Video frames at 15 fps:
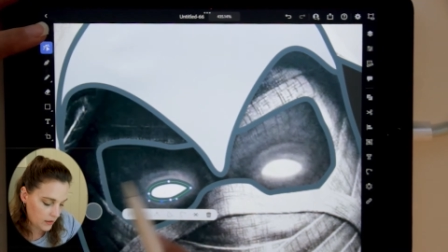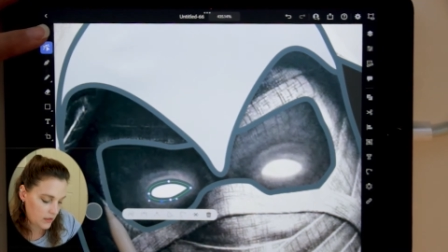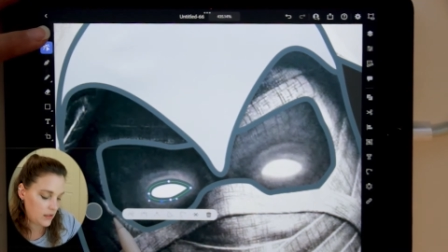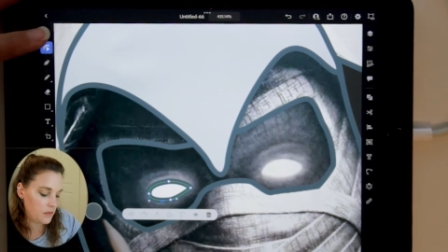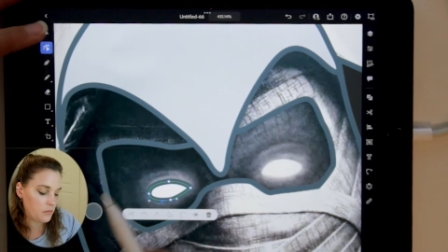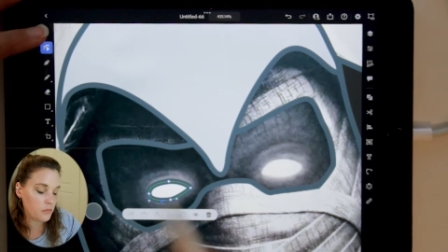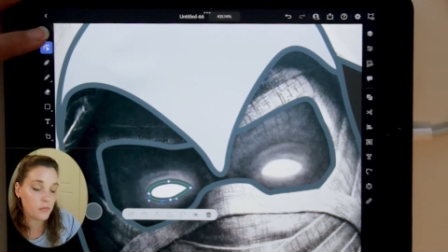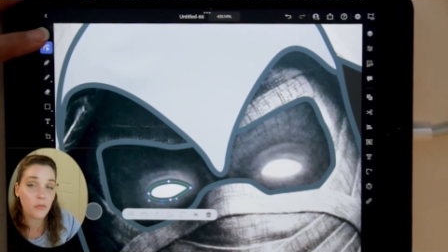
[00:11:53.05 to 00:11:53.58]

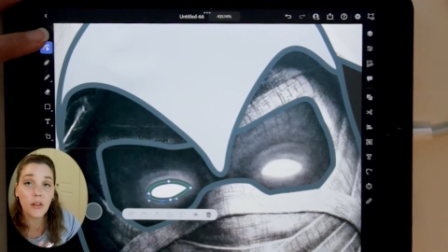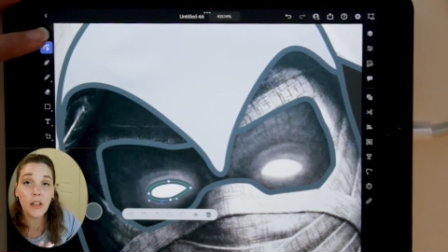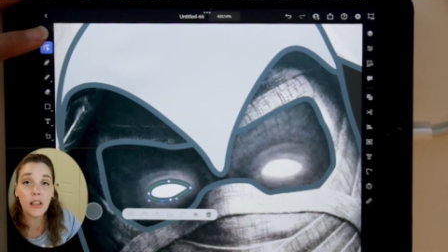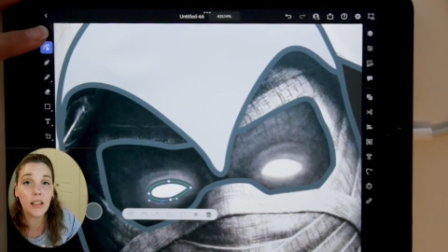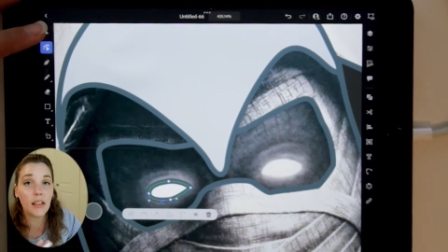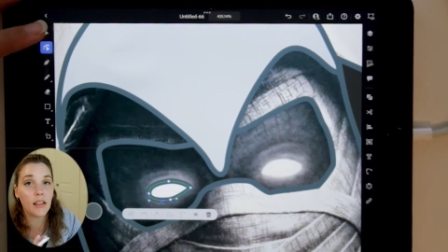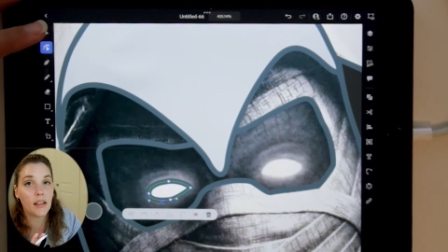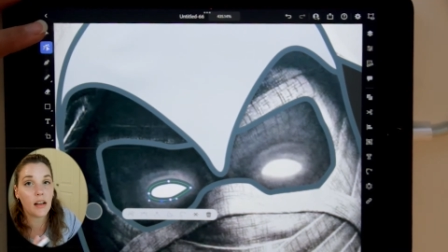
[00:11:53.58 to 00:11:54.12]
It
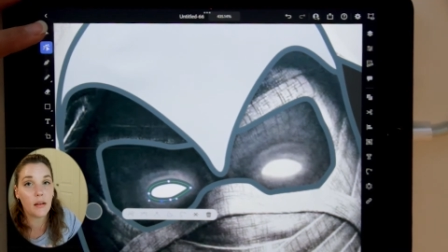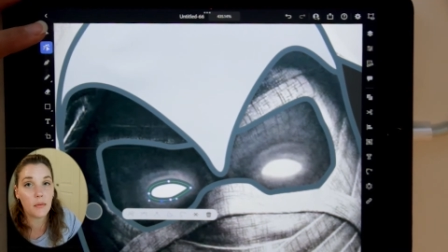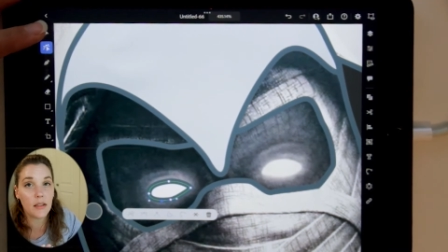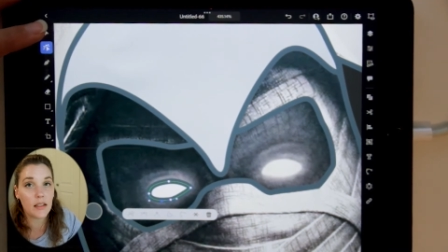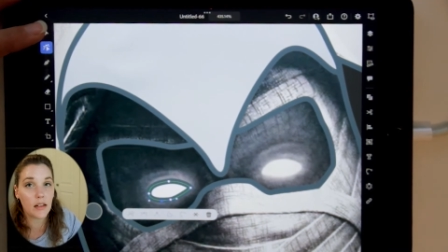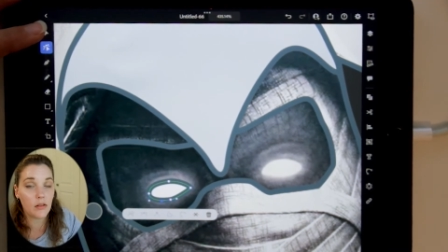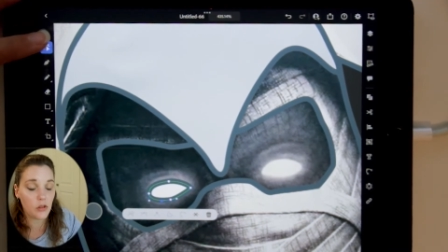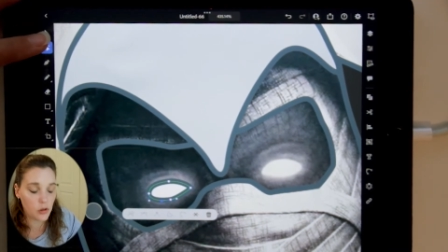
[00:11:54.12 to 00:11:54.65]
really comes
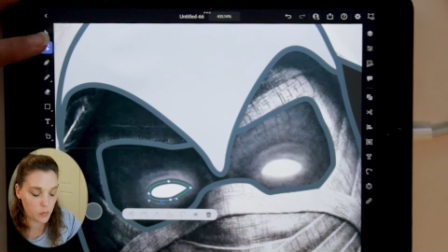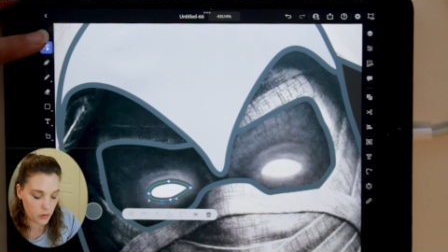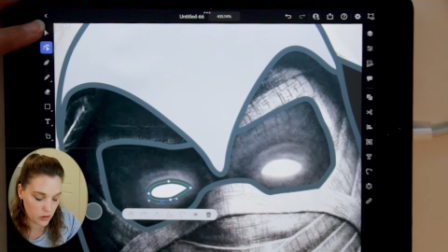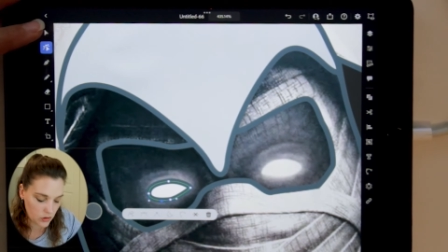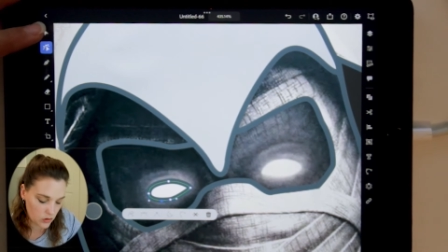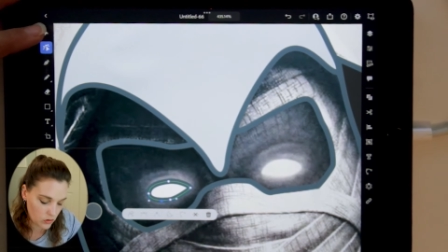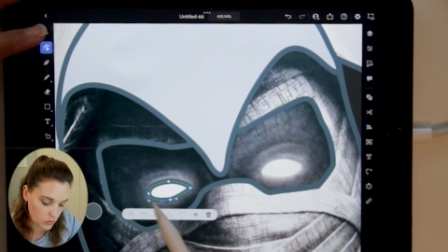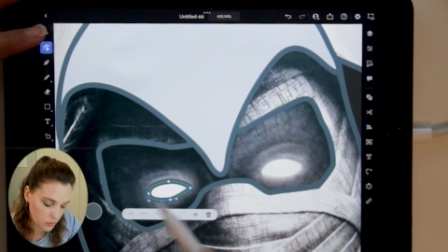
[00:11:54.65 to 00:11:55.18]
down to
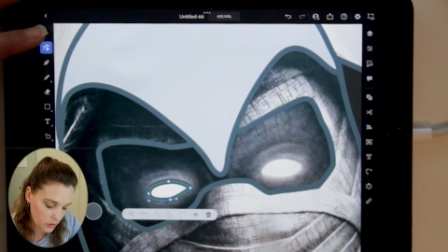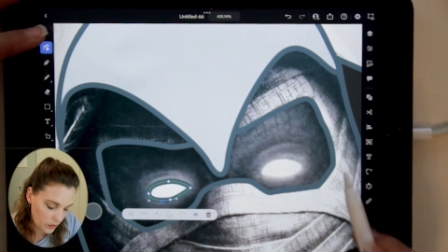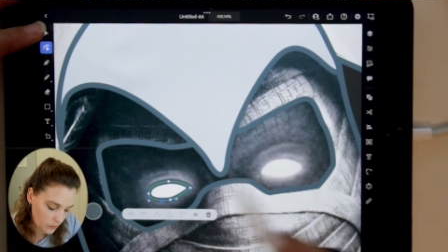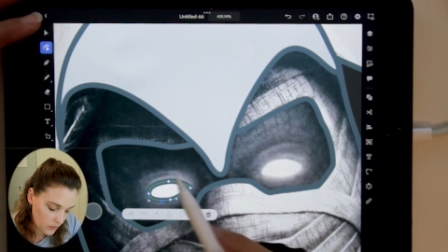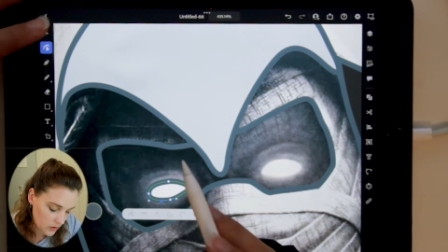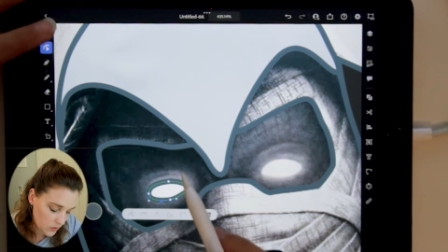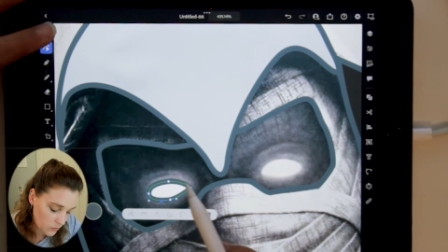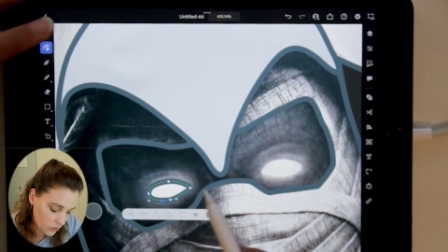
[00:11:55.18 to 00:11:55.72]
personal
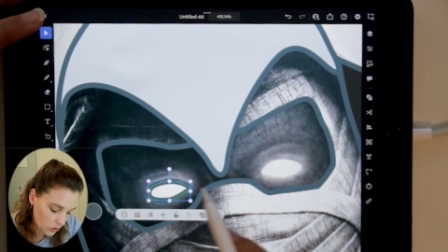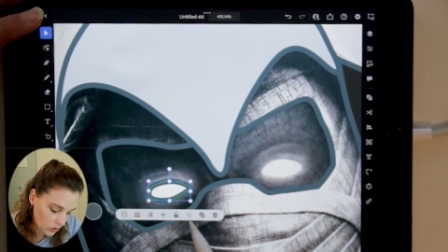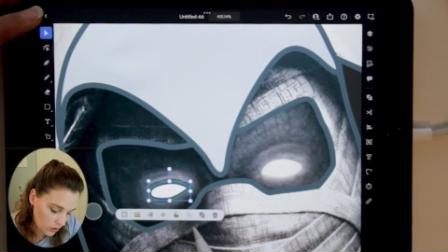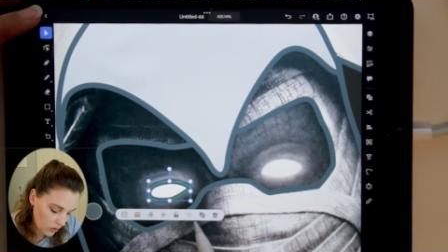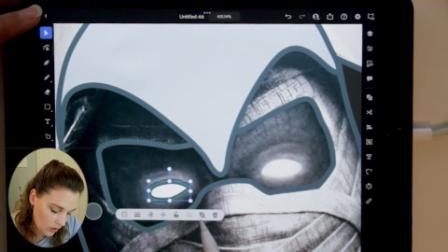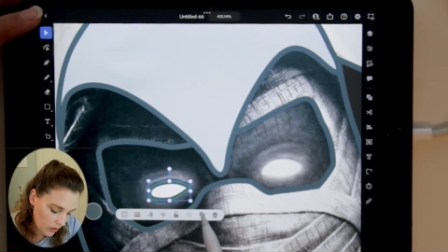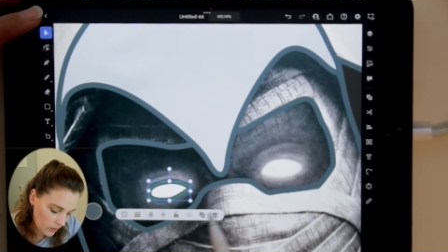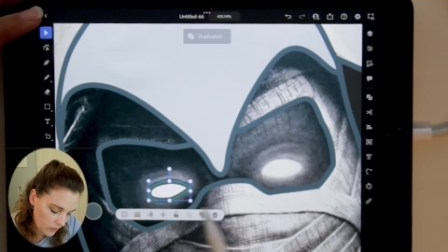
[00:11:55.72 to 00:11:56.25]
preference for a
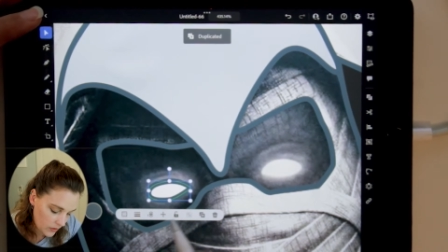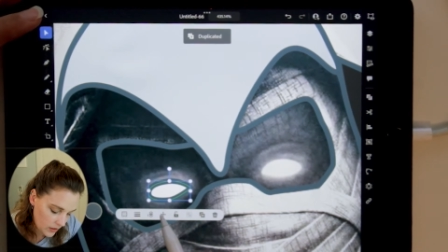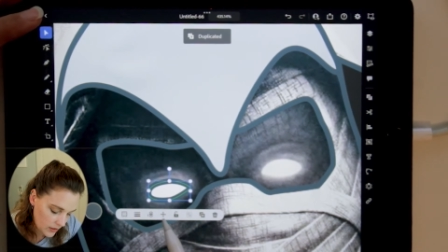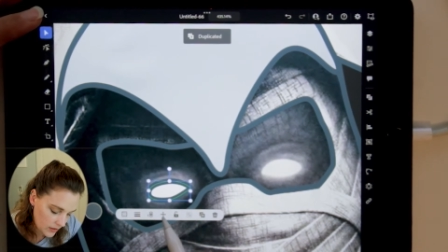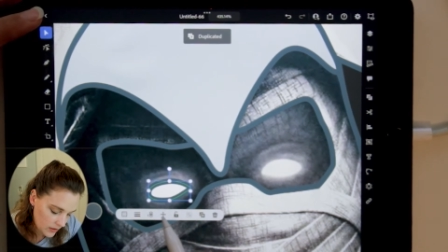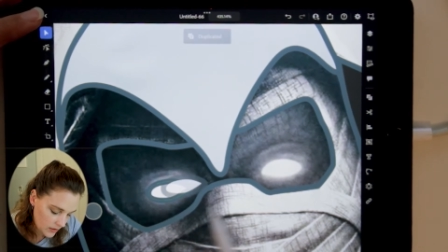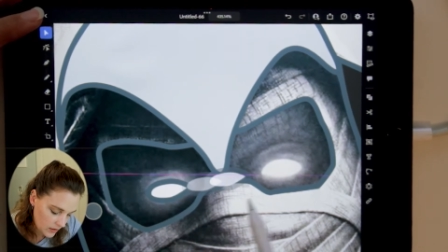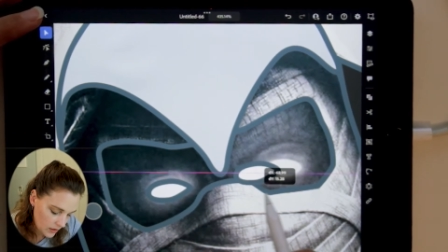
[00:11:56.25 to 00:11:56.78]
lot of
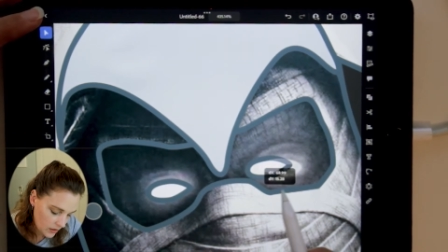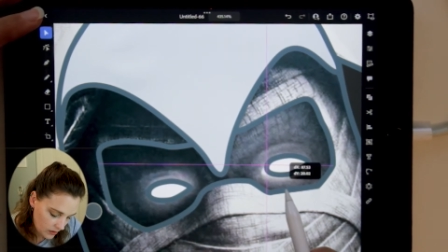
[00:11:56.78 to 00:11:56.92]
this.